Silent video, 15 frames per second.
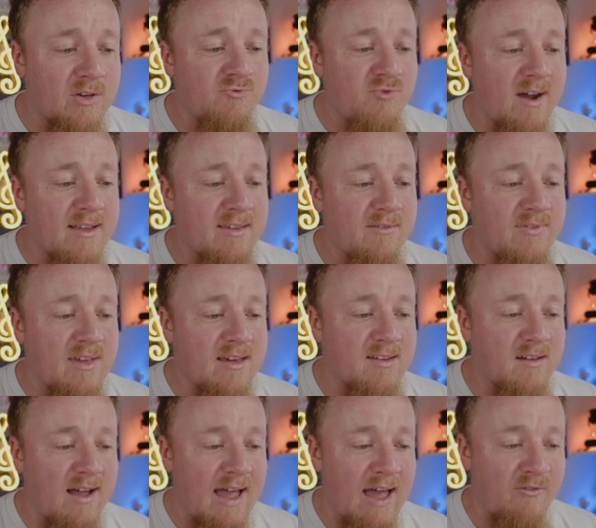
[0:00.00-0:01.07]
the right of this,
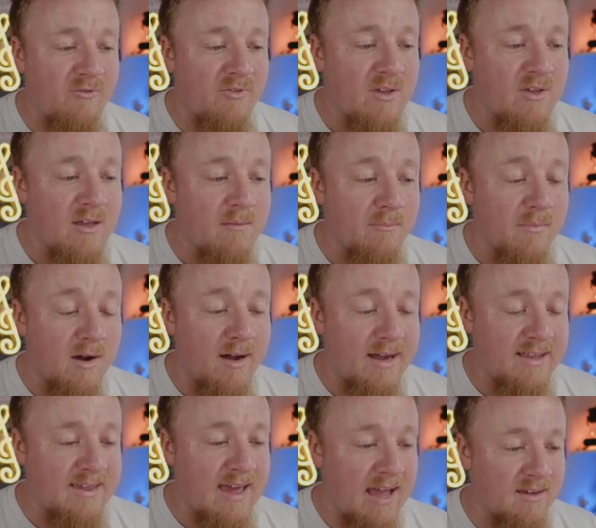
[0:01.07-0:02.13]
I have my
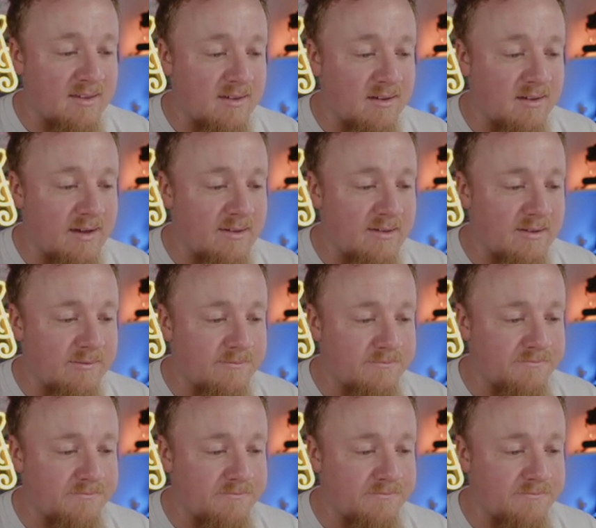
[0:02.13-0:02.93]
text size.